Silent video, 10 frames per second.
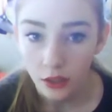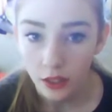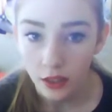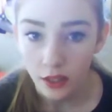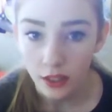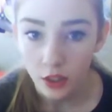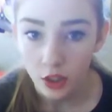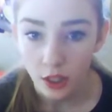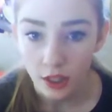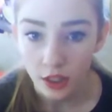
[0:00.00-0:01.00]
or anything. I didn't
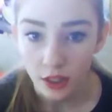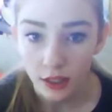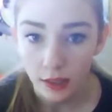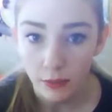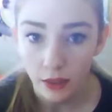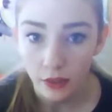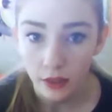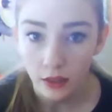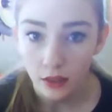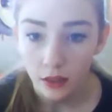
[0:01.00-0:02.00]
change anything about it.